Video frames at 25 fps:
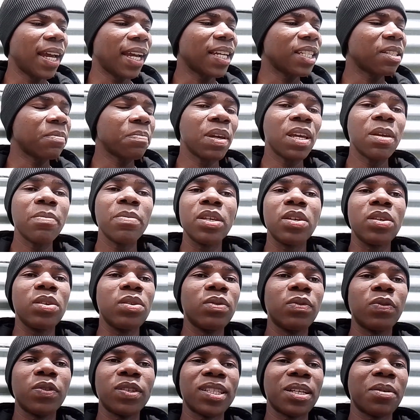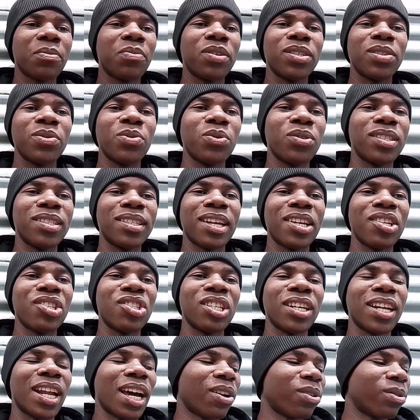I guess maybe for some reason we're in
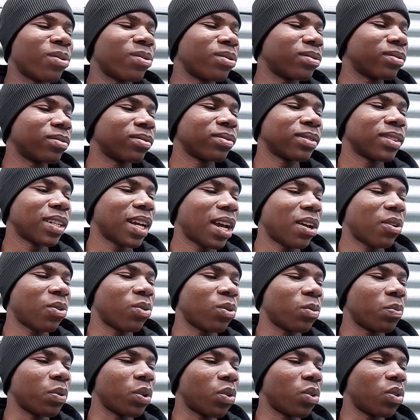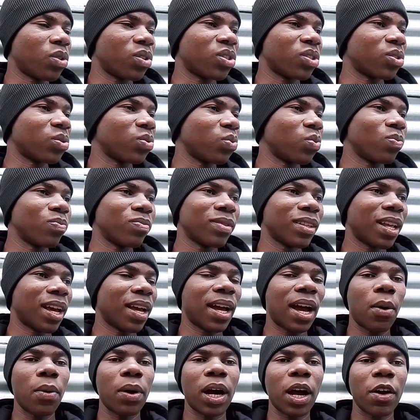stage 10. I don't know, because
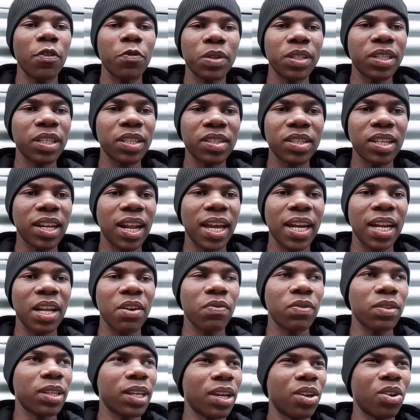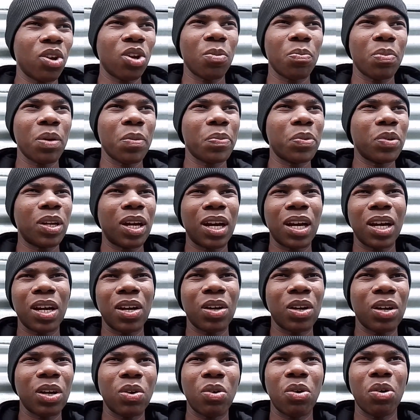our government is denying everything. A lot of people
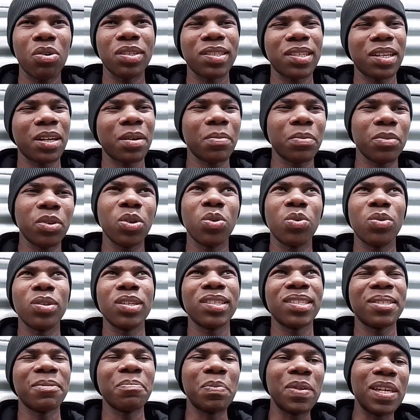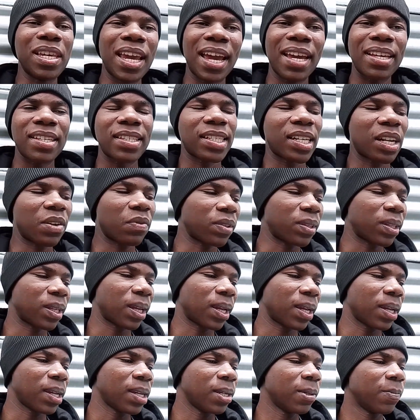are on some, you know, this is BS and
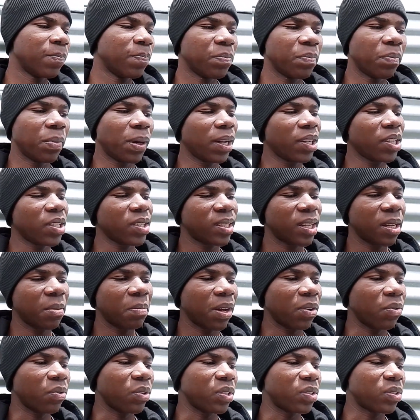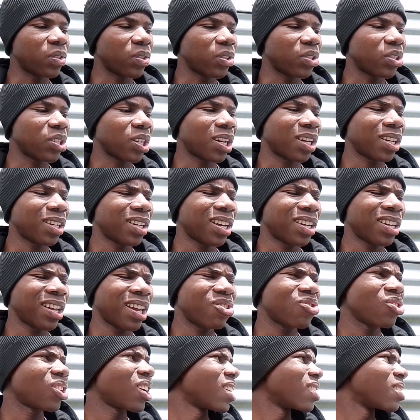everything. But I just did my research.
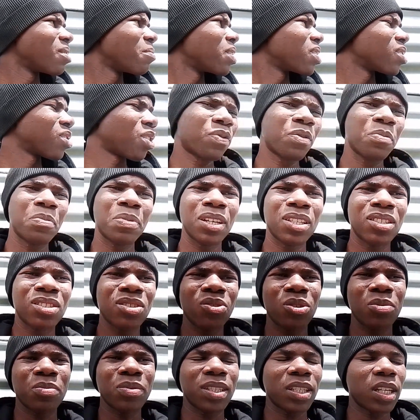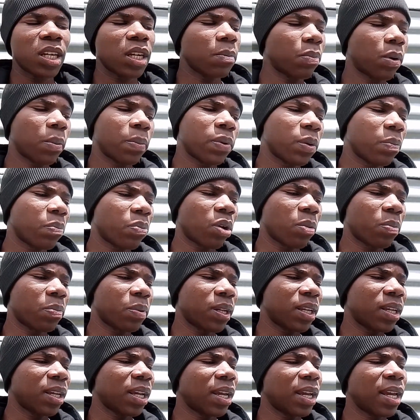I educated myself a bit, you know what I'm saying? Probably not
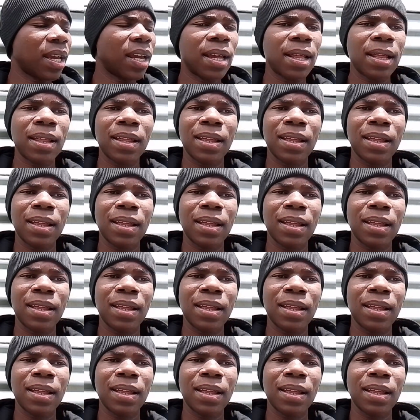properly.